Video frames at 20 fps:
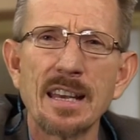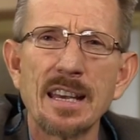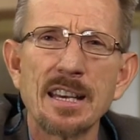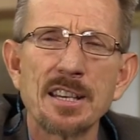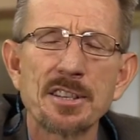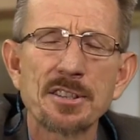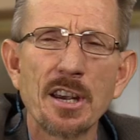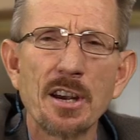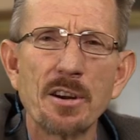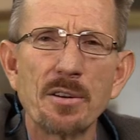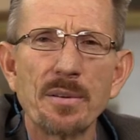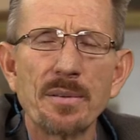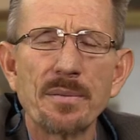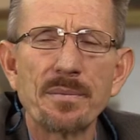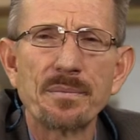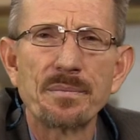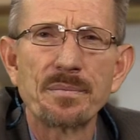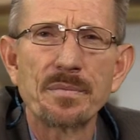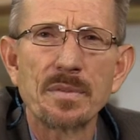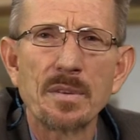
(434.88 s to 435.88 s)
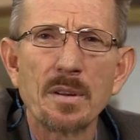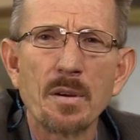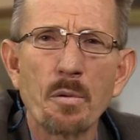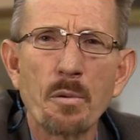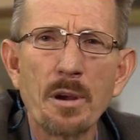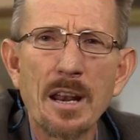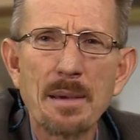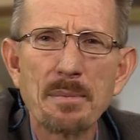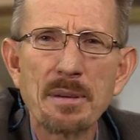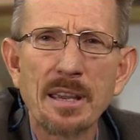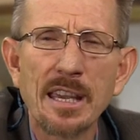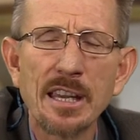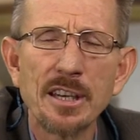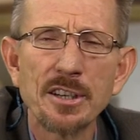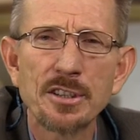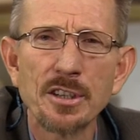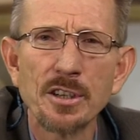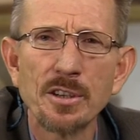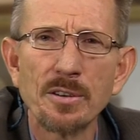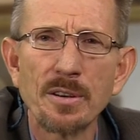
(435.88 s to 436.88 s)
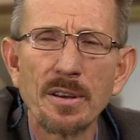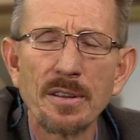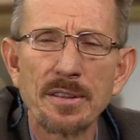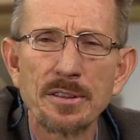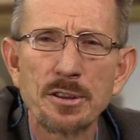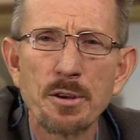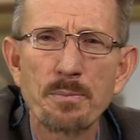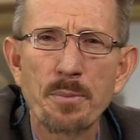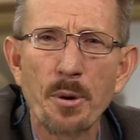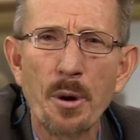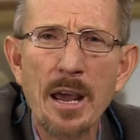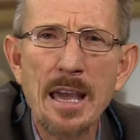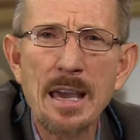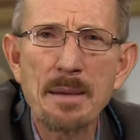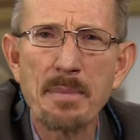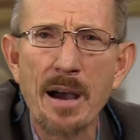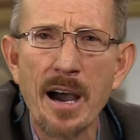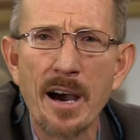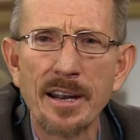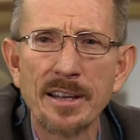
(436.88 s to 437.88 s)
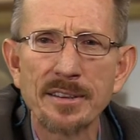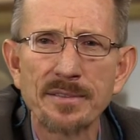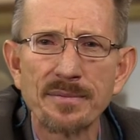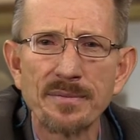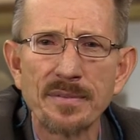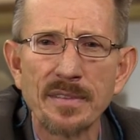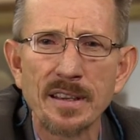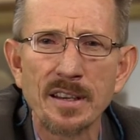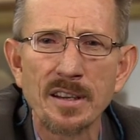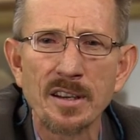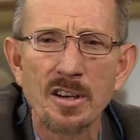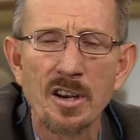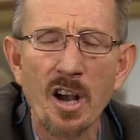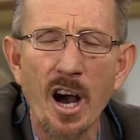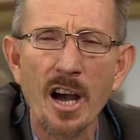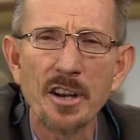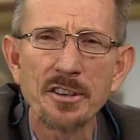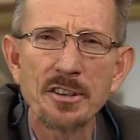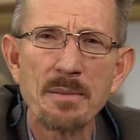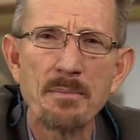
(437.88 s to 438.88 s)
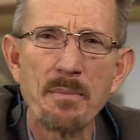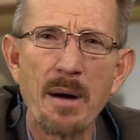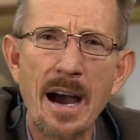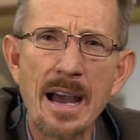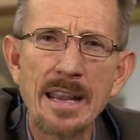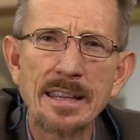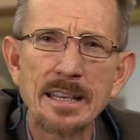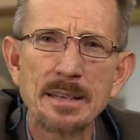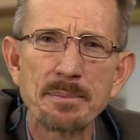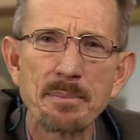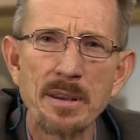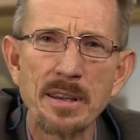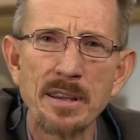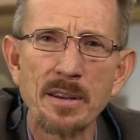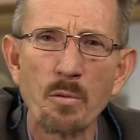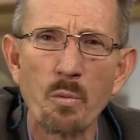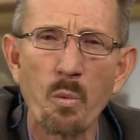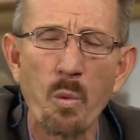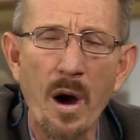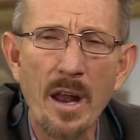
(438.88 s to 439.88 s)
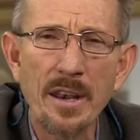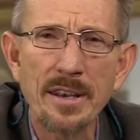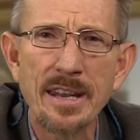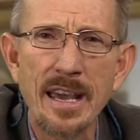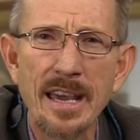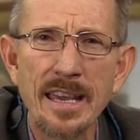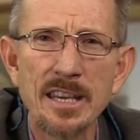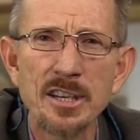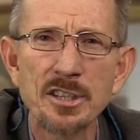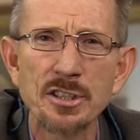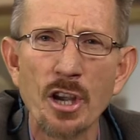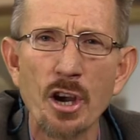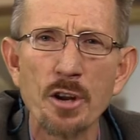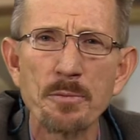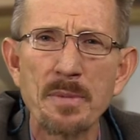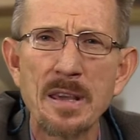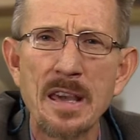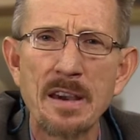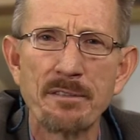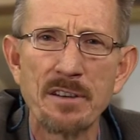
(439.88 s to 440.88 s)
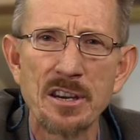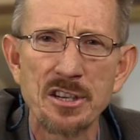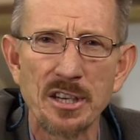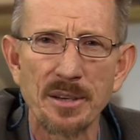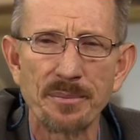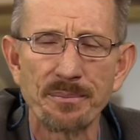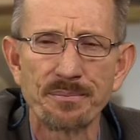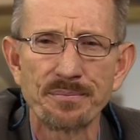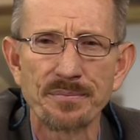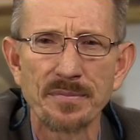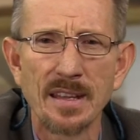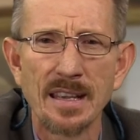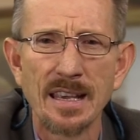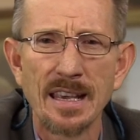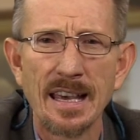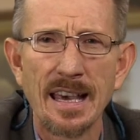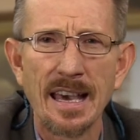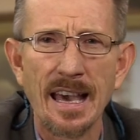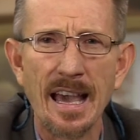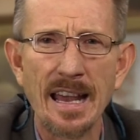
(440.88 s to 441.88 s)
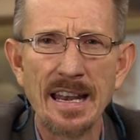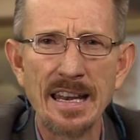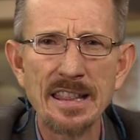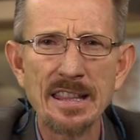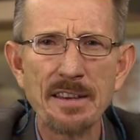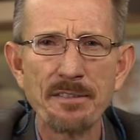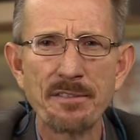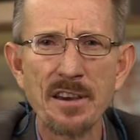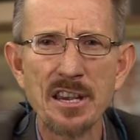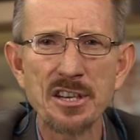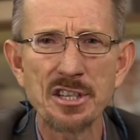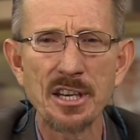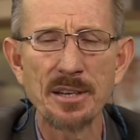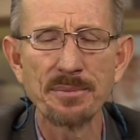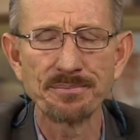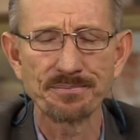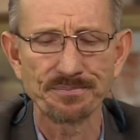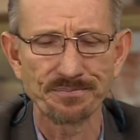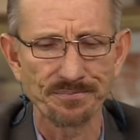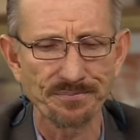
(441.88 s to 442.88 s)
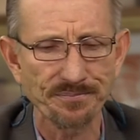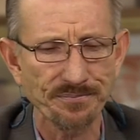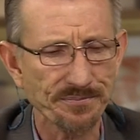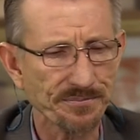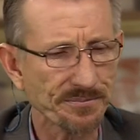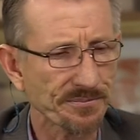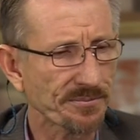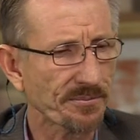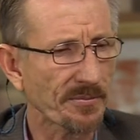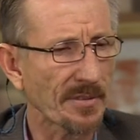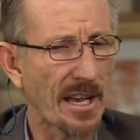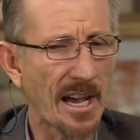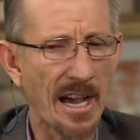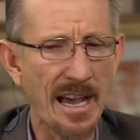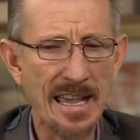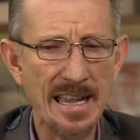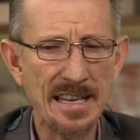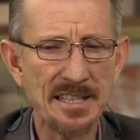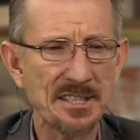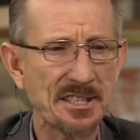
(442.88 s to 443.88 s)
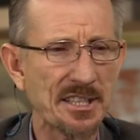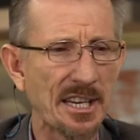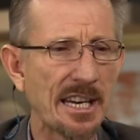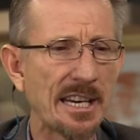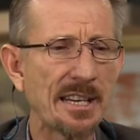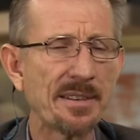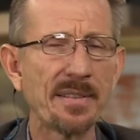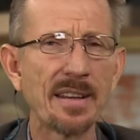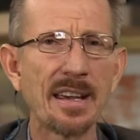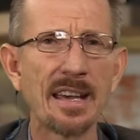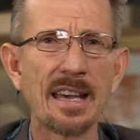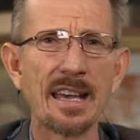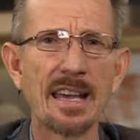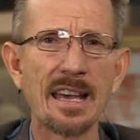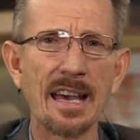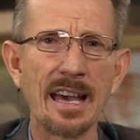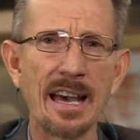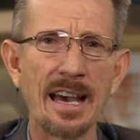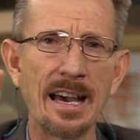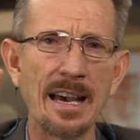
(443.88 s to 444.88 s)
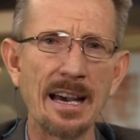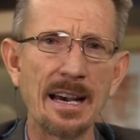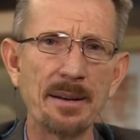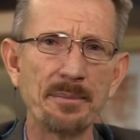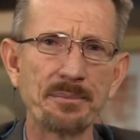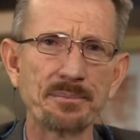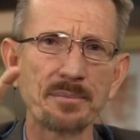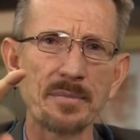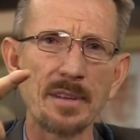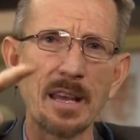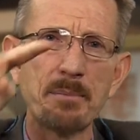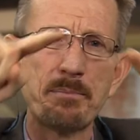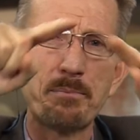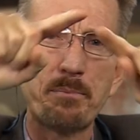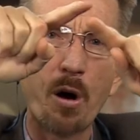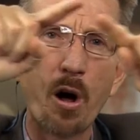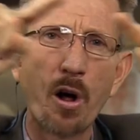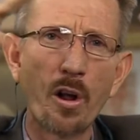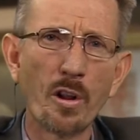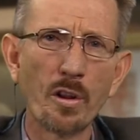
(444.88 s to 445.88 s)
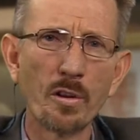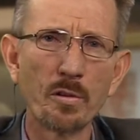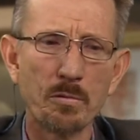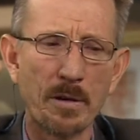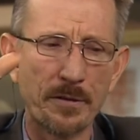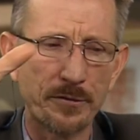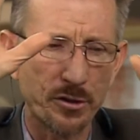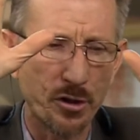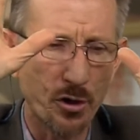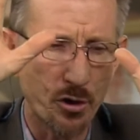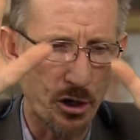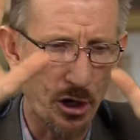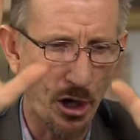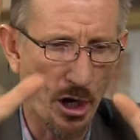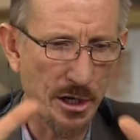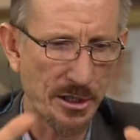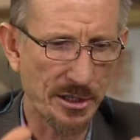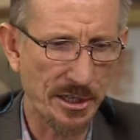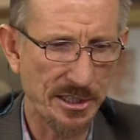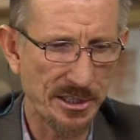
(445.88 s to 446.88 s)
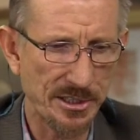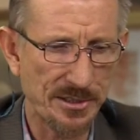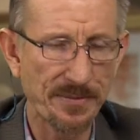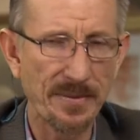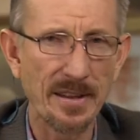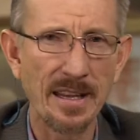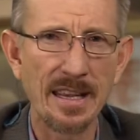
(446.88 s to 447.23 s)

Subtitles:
So when I begin to pray about it, God reminded me, one day he showed me a vision. And in the vision, I had seen a pole with two curtains,